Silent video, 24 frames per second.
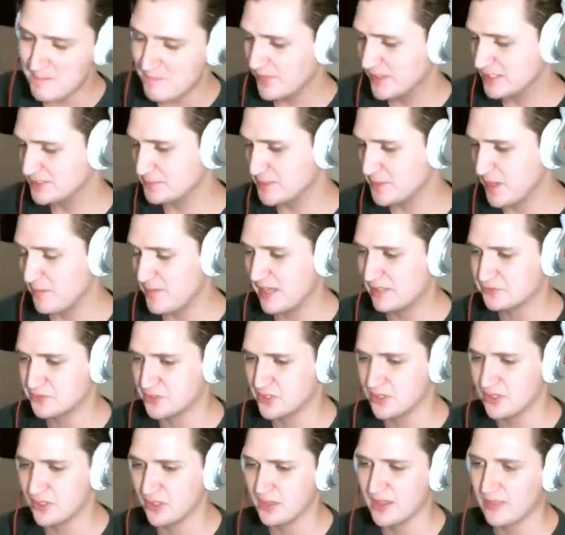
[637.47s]
Spell Mastery,
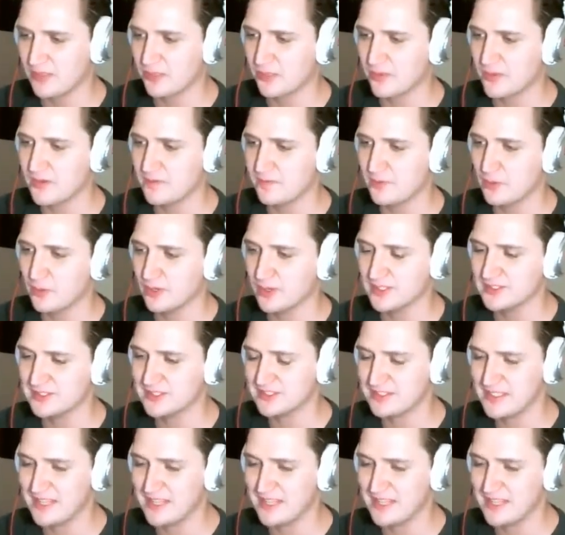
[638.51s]
you go get 3 Forest.